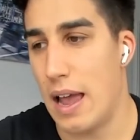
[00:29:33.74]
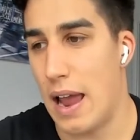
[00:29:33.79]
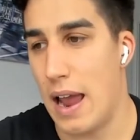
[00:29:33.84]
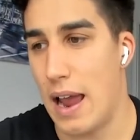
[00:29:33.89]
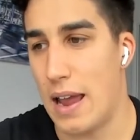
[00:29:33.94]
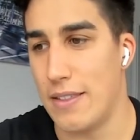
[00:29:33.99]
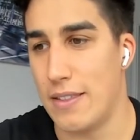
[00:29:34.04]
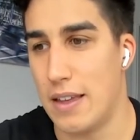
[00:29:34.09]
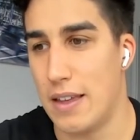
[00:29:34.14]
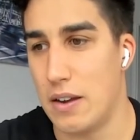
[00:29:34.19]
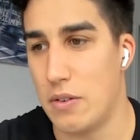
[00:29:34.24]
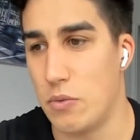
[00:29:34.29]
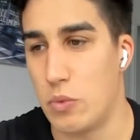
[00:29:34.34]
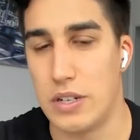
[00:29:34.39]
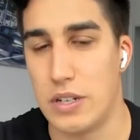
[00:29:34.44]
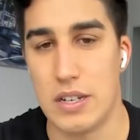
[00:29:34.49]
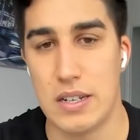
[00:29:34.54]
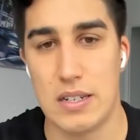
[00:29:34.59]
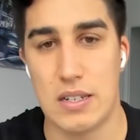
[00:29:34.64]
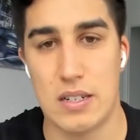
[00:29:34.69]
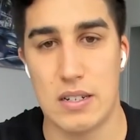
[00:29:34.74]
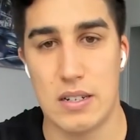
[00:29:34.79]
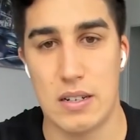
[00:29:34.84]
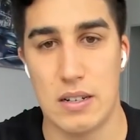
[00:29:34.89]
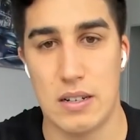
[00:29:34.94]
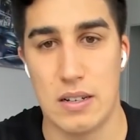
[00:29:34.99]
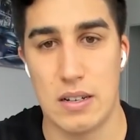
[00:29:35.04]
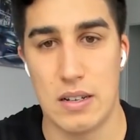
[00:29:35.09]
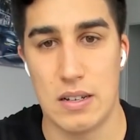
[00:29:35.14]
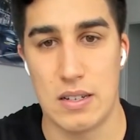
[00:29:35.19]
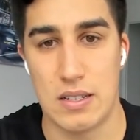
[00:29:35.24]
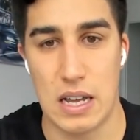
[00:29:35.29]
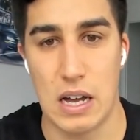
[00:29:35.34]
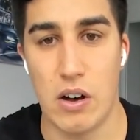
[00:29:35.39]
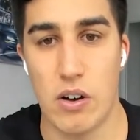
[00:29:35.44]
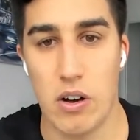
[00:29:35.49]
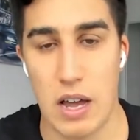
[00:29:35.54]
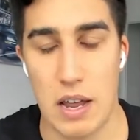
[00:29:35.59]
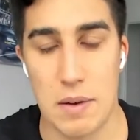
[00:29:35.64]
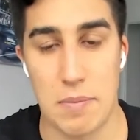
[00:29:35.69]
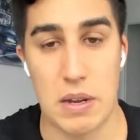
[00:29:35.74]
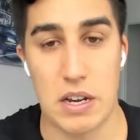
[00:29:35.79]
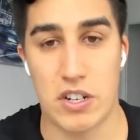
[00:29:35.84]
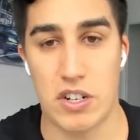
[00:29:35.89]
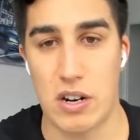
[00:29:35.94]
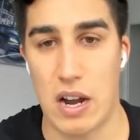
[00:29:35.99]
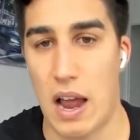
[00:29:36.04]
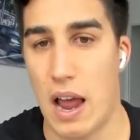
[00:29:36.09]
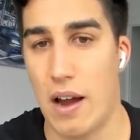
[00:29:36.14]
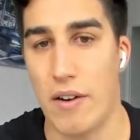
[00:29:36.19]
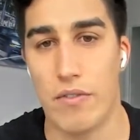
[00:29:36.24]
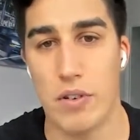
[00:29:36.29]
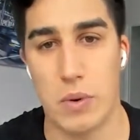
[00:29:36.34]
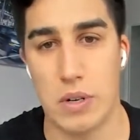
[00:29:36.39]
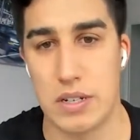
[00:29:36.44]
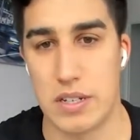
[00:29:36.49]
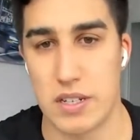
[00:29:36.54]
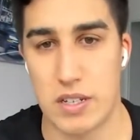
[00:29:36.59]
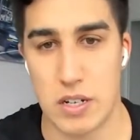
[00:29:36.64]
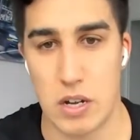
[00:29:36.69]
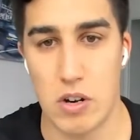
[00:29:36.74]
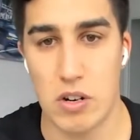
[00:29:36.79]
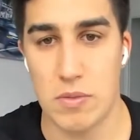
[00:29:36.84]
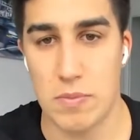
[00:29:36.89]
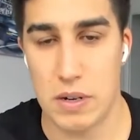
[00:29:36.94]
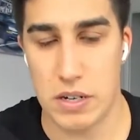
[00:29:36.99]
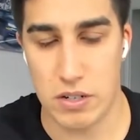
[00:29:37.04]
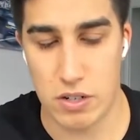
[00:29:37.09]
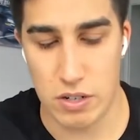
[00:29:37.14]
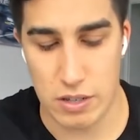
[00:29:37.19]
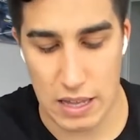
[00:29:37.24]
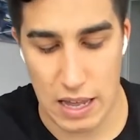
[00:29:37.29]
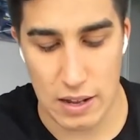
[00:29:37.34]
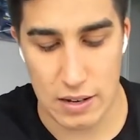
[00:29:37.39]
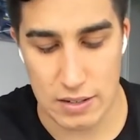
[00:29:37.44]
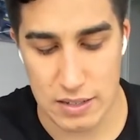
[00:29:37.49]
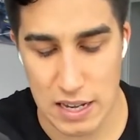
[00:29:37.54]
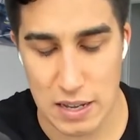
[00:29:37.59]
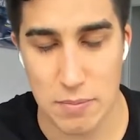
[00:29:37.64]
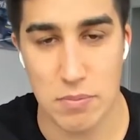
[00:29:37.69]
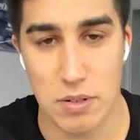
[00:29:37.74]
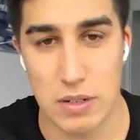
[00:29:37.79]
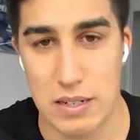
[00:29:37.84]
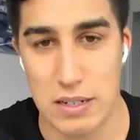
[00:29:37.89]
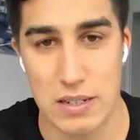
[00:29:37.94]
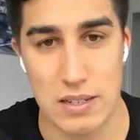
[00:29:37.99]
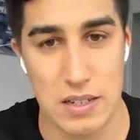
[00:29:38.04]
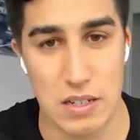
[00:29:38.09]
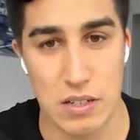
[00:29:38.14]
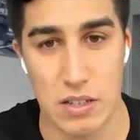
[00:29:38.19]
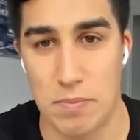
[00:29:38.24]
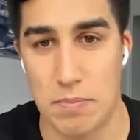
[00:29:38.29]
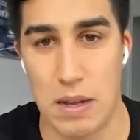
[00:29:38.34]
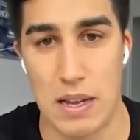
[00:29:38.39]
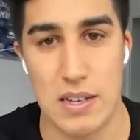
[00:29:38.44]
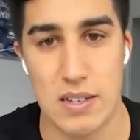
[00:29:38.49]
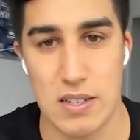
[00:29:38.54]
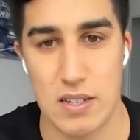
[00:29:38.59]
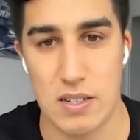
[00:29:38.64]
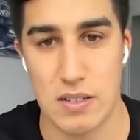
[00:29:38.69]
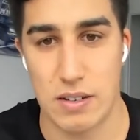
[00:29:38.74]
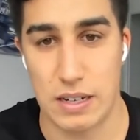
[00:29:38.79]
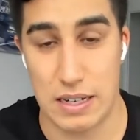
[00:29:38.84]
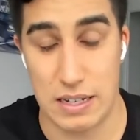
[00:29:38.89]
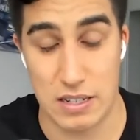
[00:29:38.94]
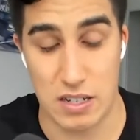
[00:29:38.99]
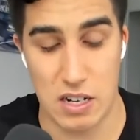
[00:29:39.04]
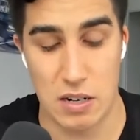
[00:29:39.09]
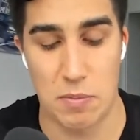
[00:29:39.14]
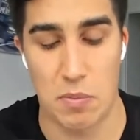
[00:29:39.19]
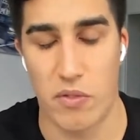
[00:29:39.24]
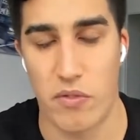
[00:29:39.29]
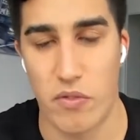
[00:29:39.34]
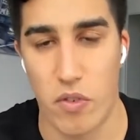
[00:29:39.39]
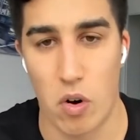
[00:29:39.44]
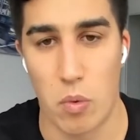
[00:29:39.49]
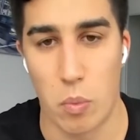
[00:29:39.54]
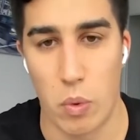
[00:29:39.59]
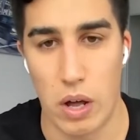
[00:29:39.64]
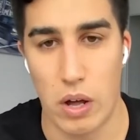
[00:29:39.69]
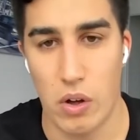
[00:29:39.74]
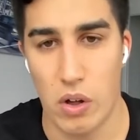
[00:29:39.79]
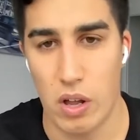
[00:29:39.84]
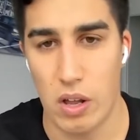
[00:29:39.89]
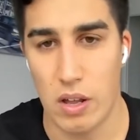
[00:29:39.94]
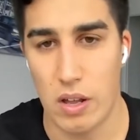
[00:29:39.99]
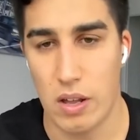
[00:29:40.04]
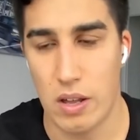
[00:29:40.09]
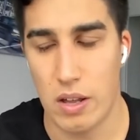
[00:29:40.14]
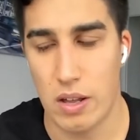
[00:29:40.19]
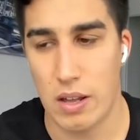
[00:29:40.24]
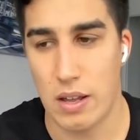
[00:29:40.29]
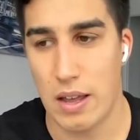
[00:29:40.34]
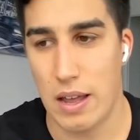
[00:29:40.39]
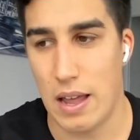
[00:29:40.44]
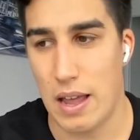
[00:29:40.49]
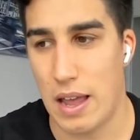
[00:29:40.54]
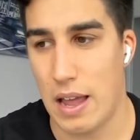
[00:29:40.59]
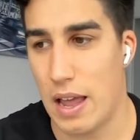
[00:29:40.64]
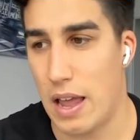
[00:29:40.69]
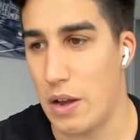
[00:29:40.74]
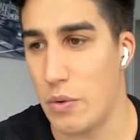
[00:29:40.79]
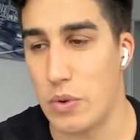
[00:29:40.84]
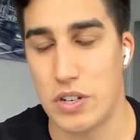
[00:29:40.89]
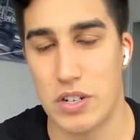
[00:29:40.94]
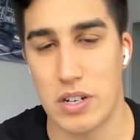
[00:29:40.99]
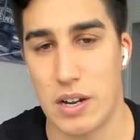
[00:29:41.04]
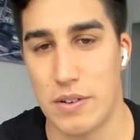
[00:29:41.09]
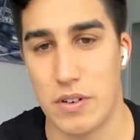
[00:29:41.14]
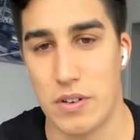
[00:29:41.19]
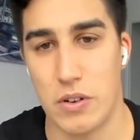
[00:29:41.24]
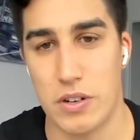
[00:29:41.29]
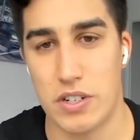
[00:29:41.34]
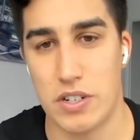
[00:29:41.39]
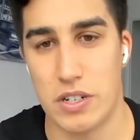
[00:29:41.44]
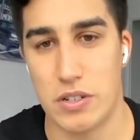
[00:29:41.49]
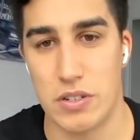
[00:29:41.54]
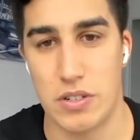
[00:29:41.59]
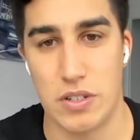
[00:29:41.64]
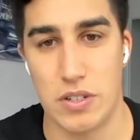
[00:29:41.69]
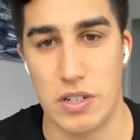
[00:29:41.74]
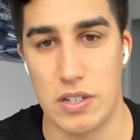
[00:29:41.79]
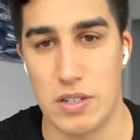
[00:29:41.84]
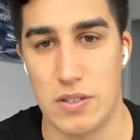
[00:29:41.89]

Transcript: And then we just sell and make sure everyone's stoked, make sure that template is still the best, like it's going to perform well. And we should have no issues. Just